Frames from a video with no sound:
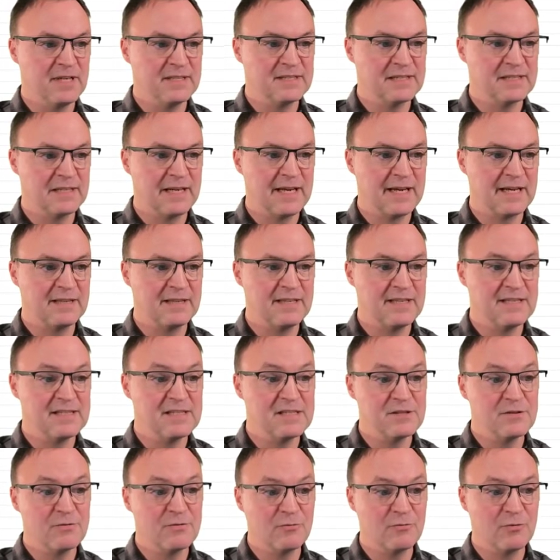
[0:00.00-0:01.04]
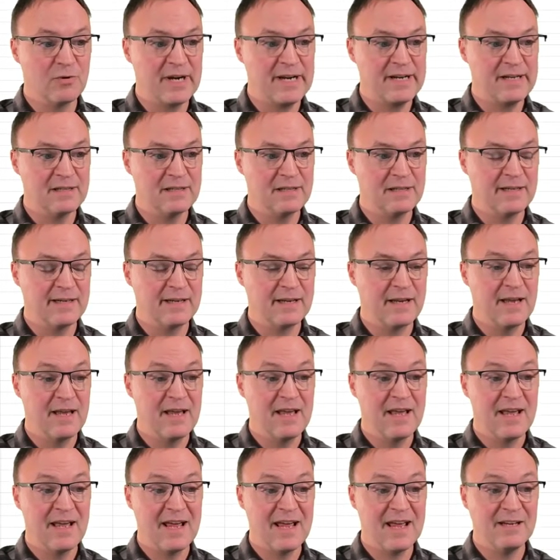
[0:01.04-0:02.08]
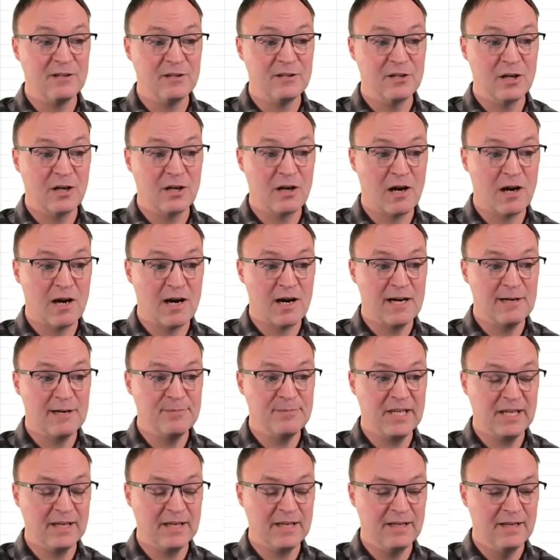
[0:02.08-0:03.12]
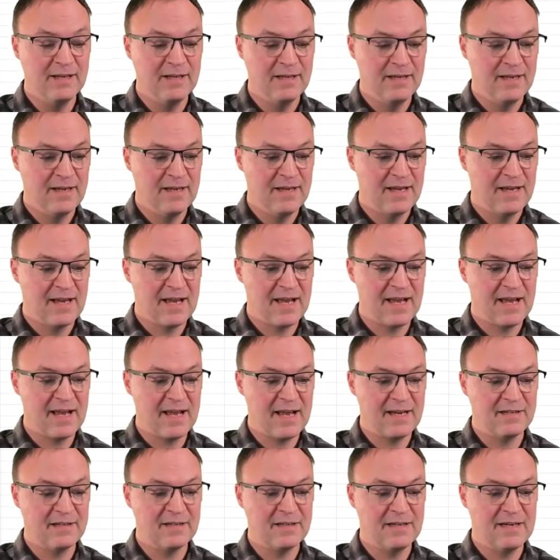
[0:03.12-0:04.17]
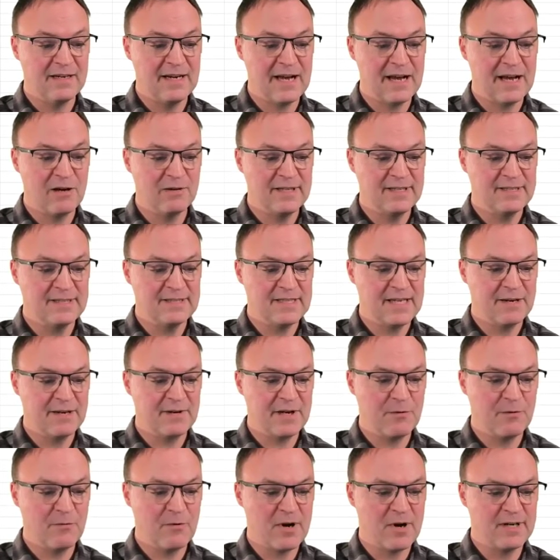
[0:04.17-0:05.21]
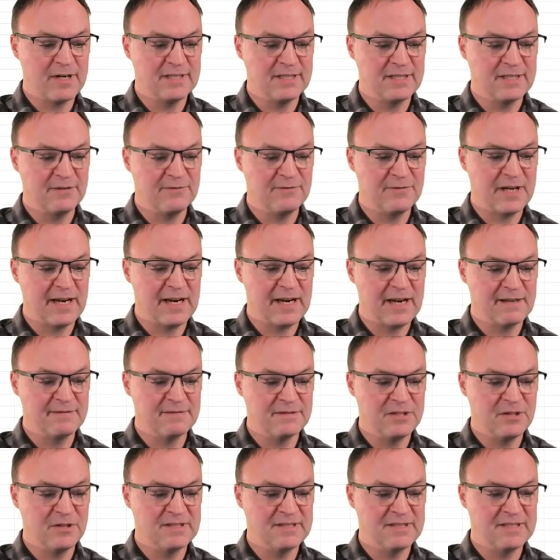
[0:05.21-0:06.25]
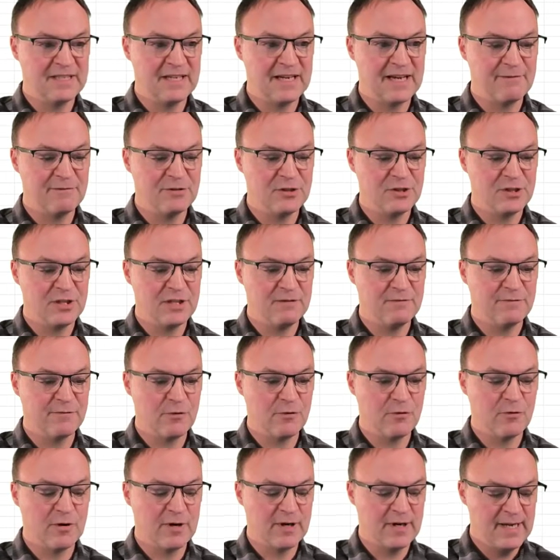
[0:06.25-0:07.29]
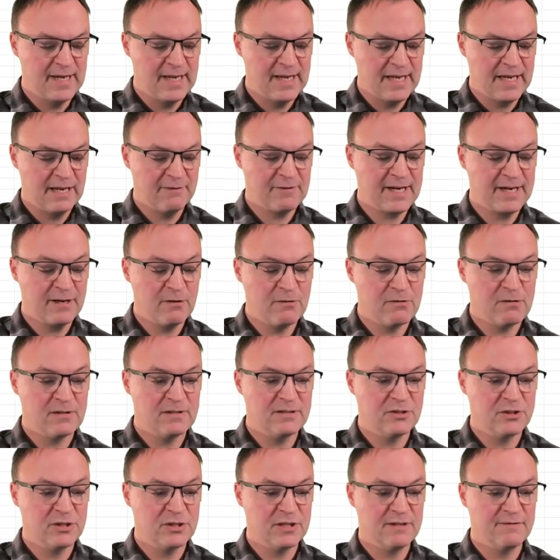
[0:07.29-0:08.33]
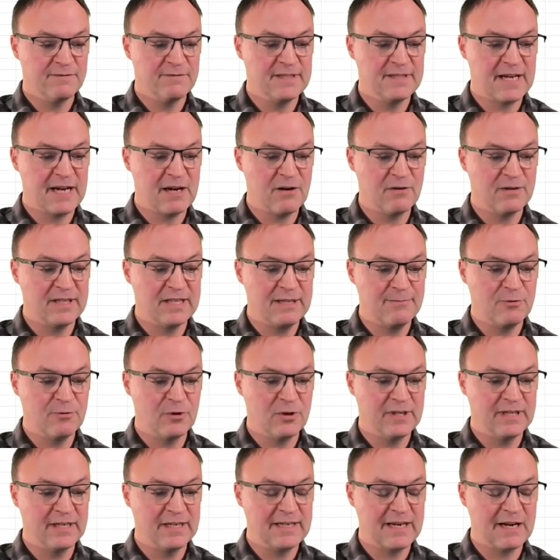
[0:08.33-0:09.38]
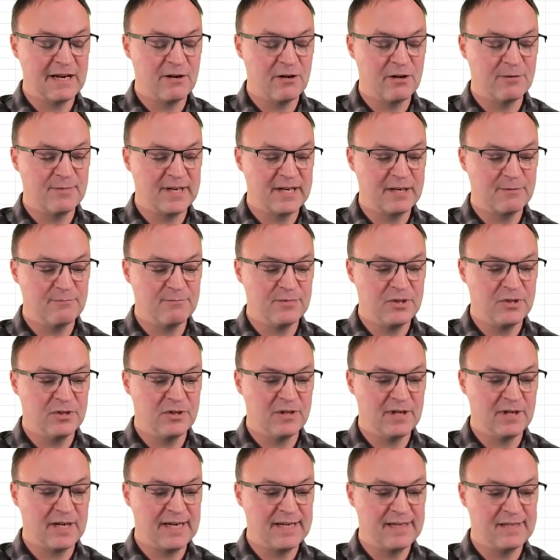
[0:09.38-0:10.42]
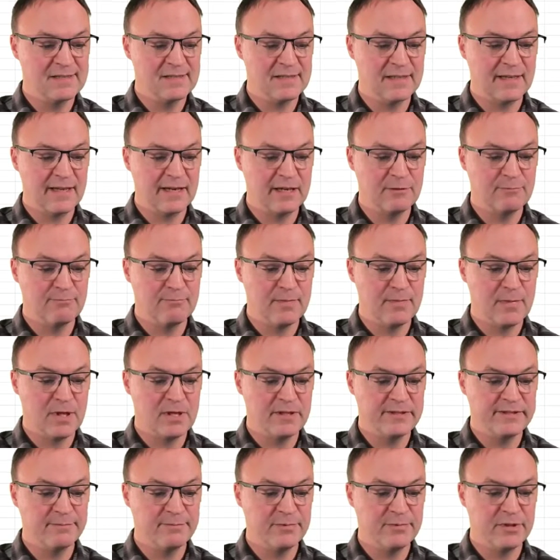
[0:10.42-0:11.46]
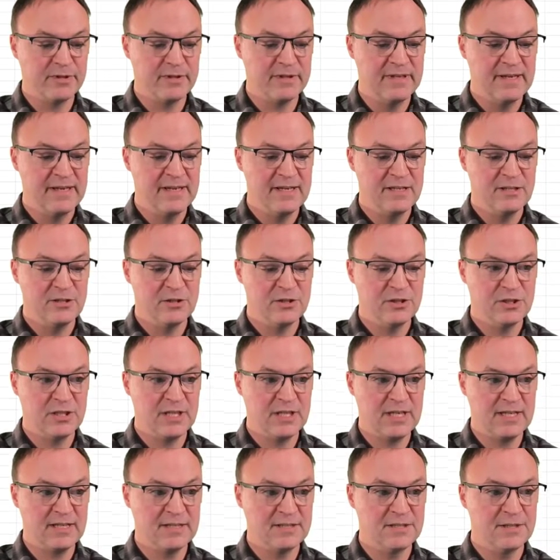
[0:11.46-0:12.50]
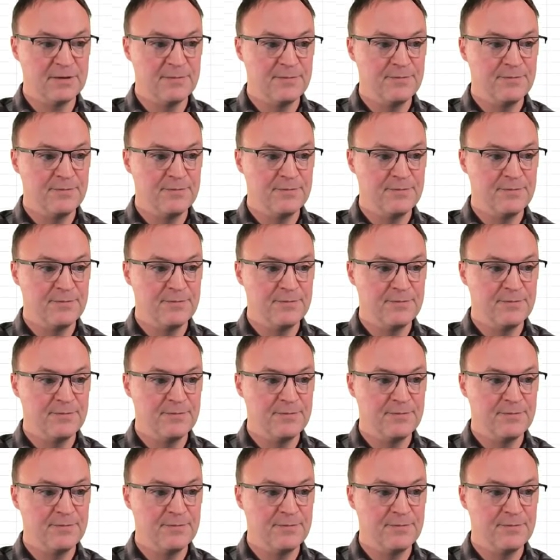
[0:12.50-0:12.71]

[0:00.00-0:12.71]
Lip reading: select this, right click and copy. And now let's say if I wanted, you can see I have sheet 4. If I hold shift down and keep holding it down on my computer, I can select multiple sheets.